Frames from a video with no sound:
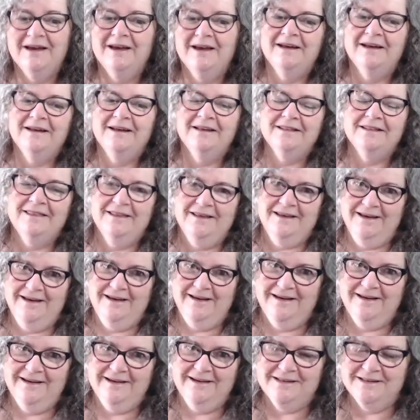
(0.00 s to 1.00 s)
the
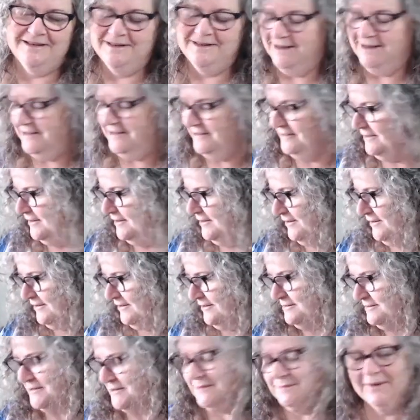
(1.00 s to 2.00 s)
heart in the
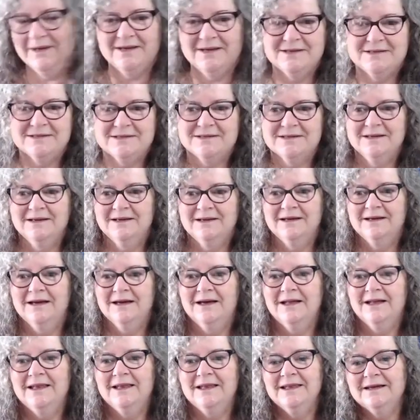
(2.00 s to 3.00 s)
home space.
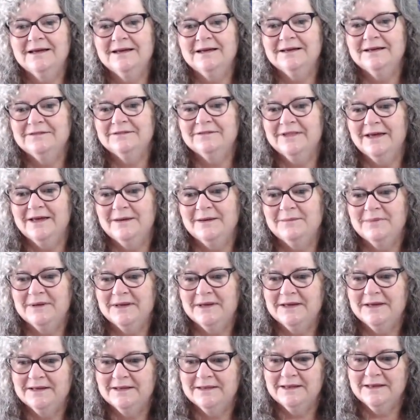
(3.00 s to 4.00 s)
I love that
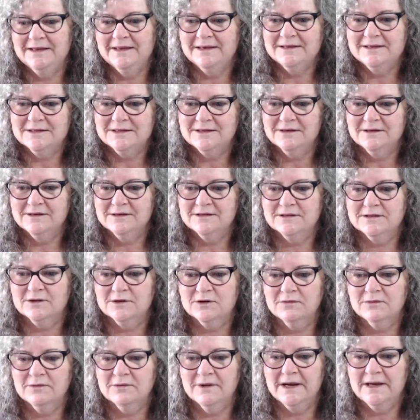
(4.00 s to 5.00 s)
being there. So it's a
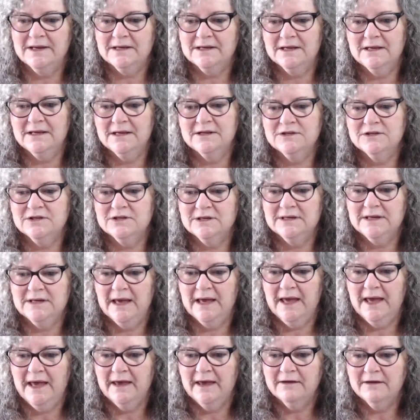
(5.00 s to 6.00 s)
great energy to
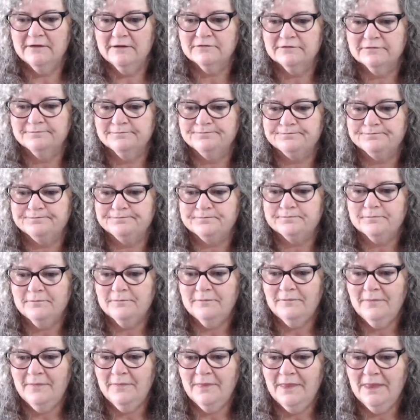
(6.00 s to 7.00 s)
have.
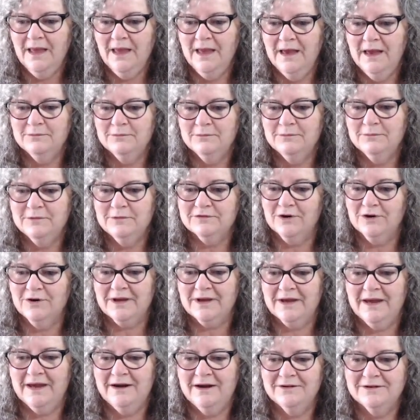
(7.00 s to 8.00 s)
And we've got
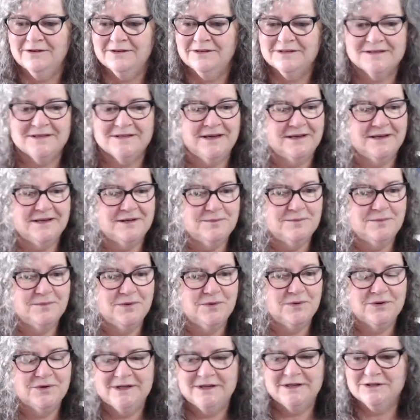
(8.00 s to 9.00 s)
Karen saying good
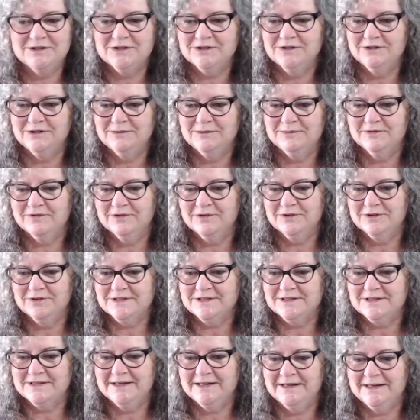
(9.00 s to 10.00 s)
morning too before I
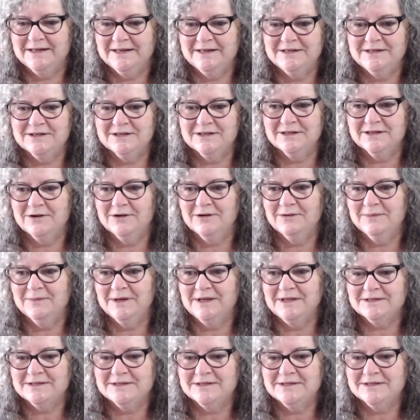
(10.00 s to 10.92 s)
start into the comments,